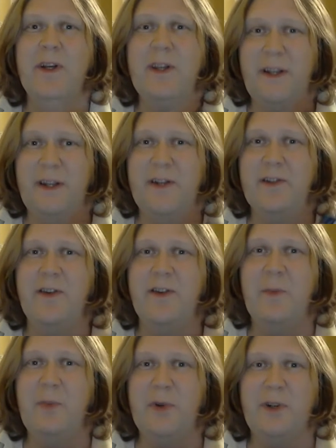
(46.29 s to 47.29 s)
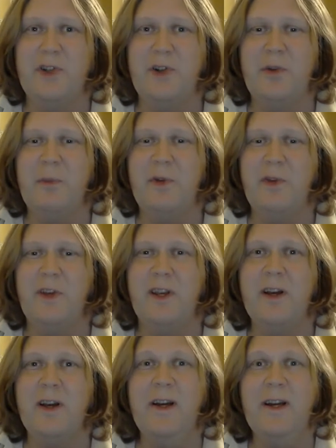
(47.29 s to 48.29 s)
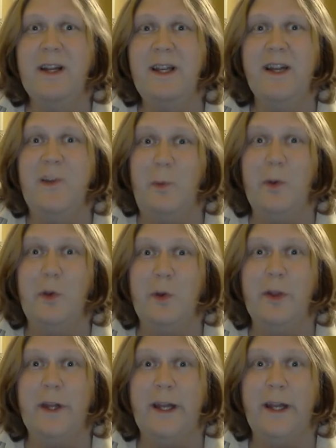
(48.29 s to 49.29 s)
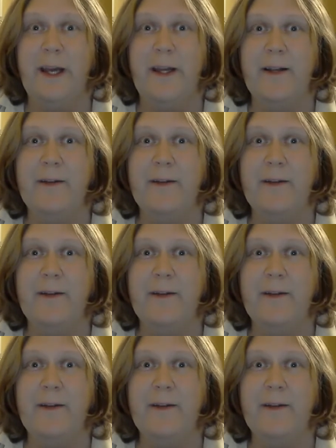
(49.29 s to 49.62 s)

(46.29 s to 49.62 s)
guilty pleasure music. It gets me through the day.